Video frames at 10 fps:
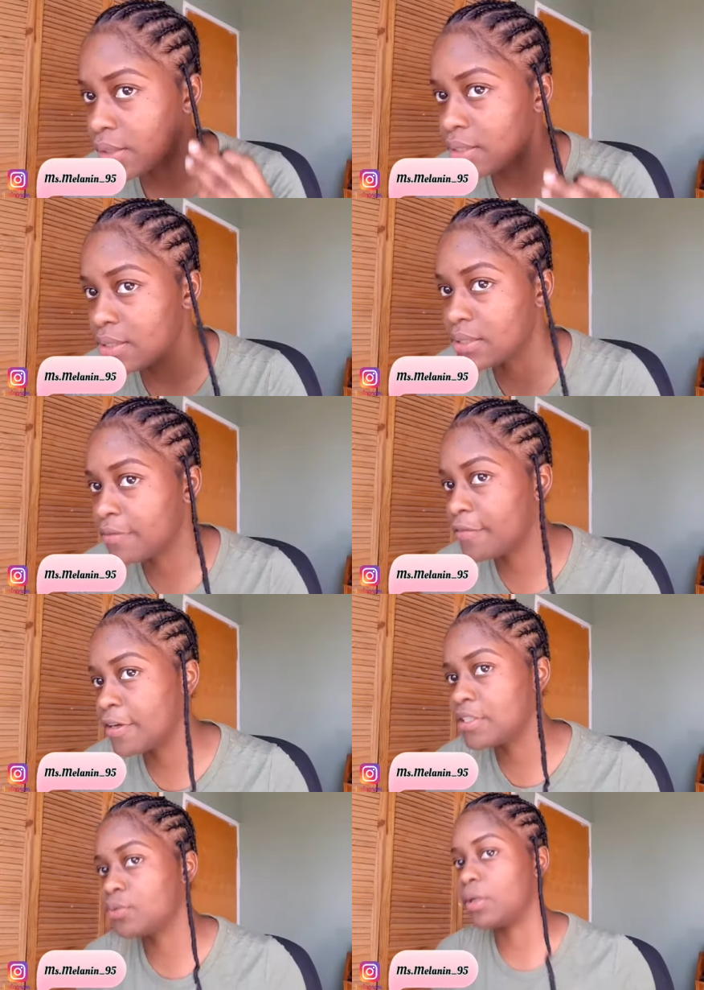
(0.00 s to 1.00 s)
this is the
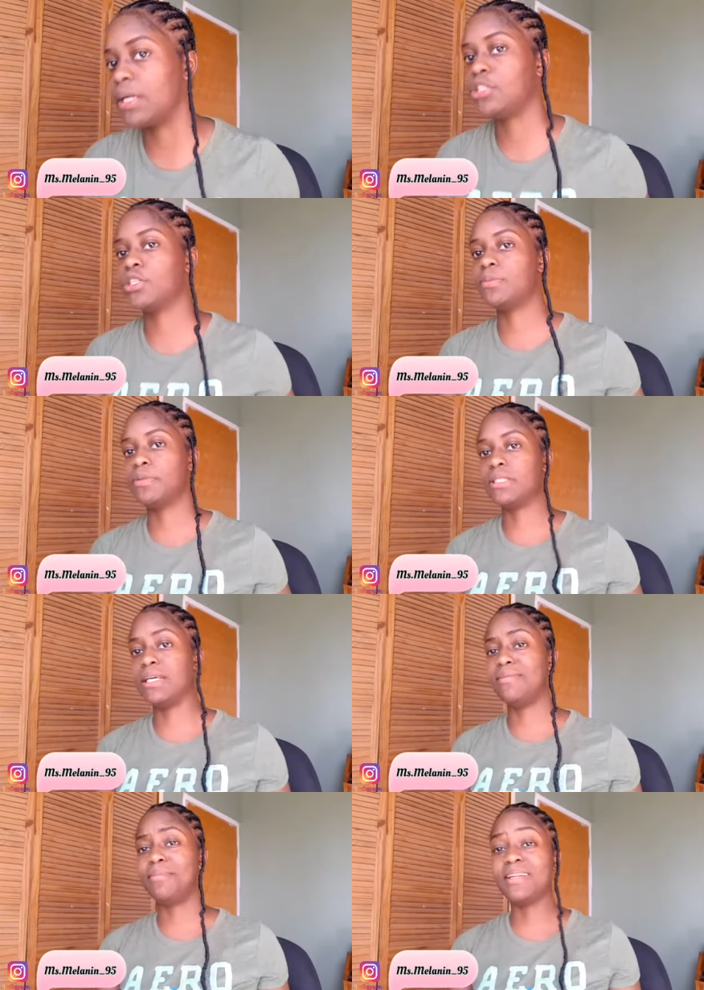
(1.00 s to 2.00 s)
first one I just put
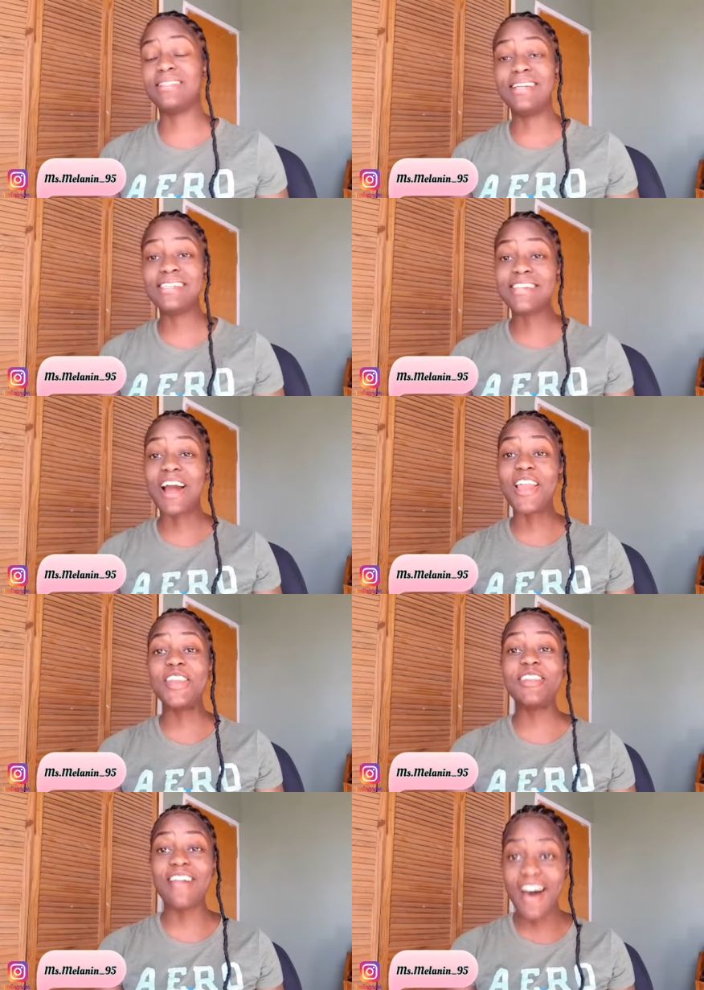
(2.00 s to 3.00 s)
in, but these are
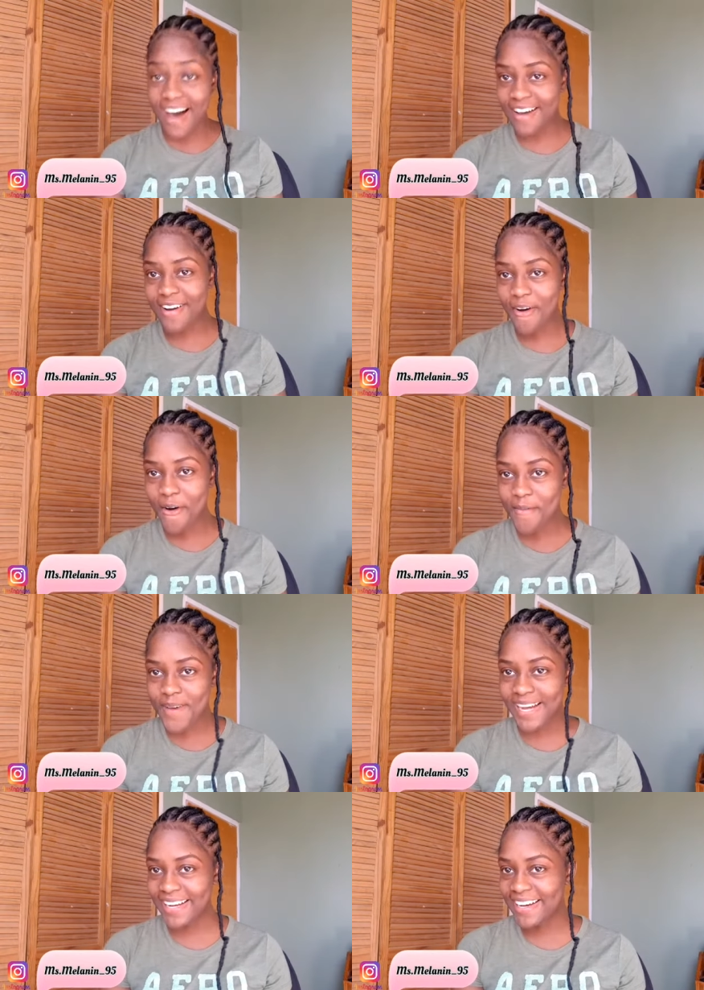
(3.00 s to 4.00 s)
long. Oh
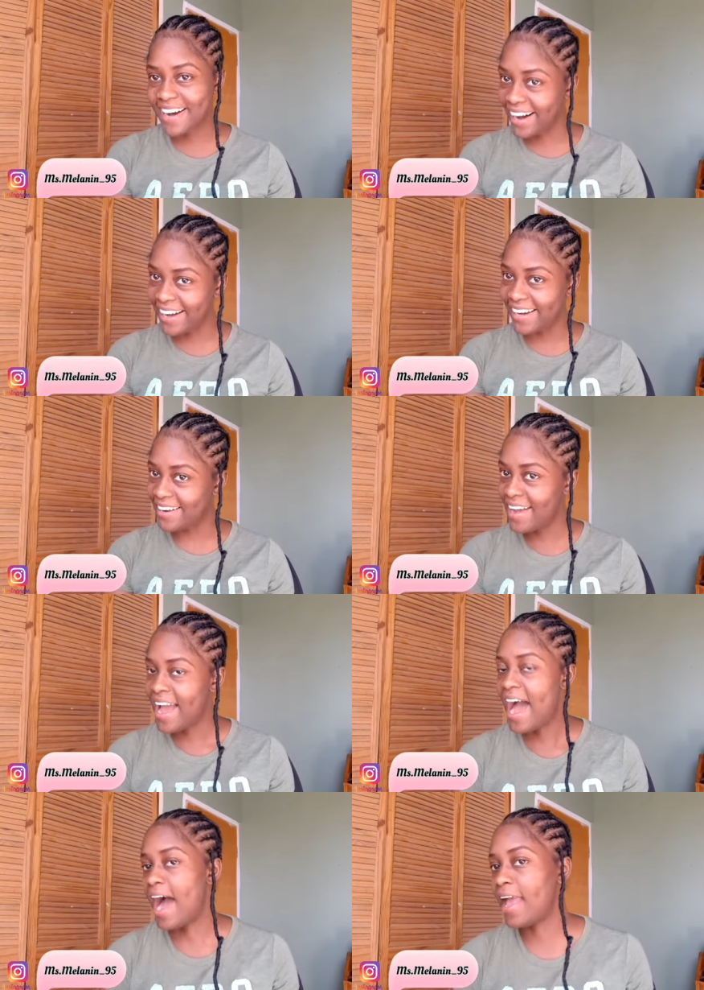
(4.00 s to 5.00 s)
my god,
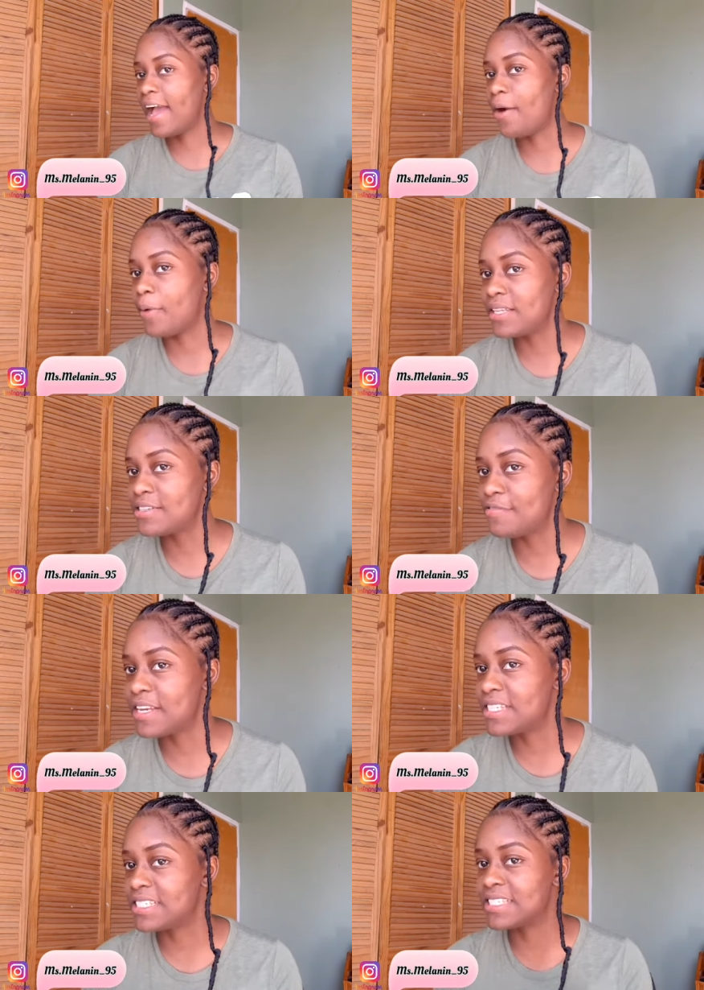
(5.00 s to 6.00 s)
I can't wait to
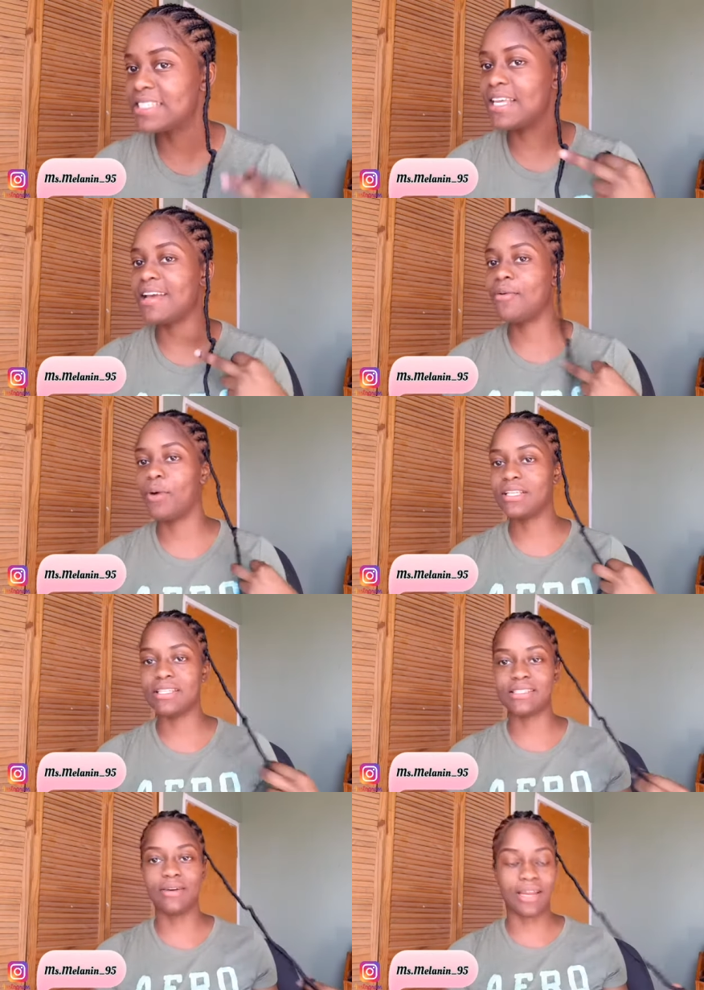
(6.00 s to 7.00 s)
finish to see what
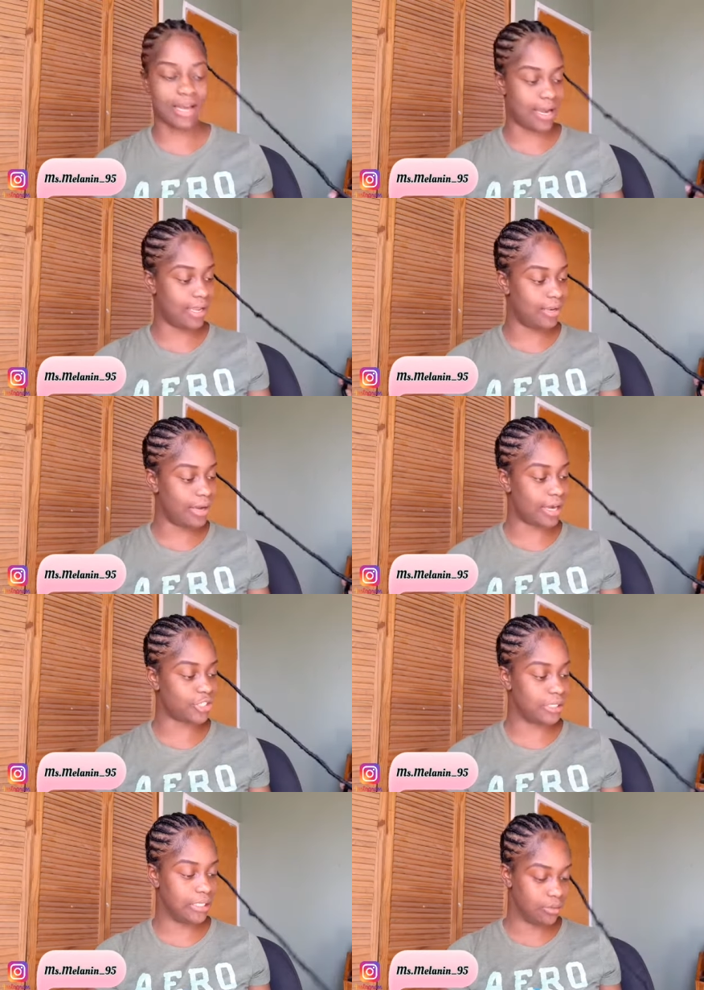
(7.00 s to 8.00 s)
it's gonna
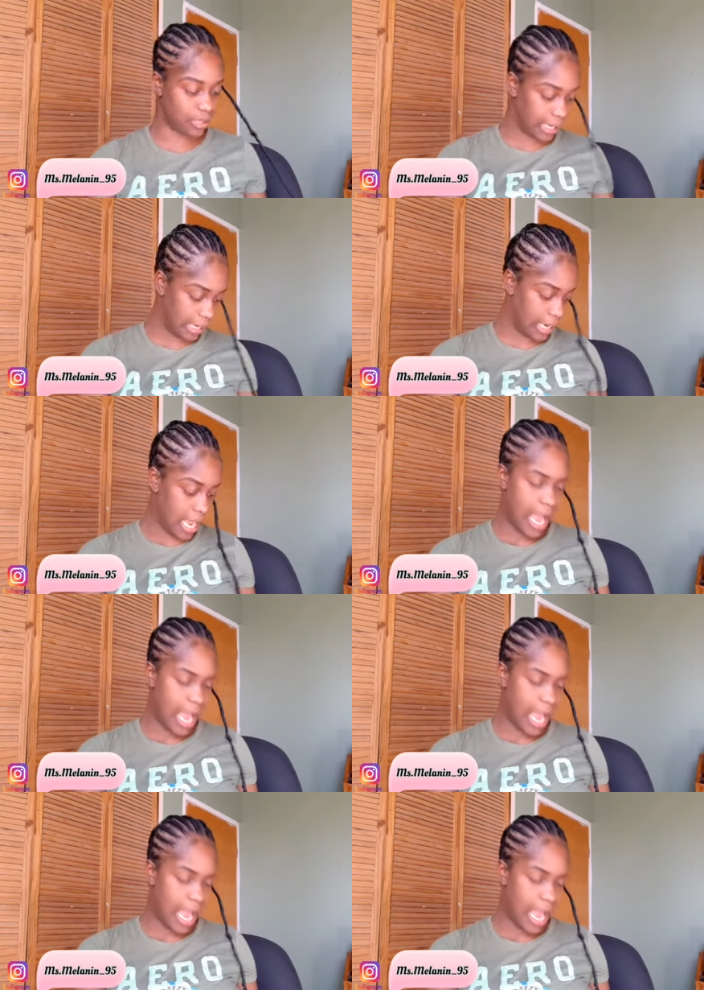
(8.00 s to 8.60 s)
actually look like.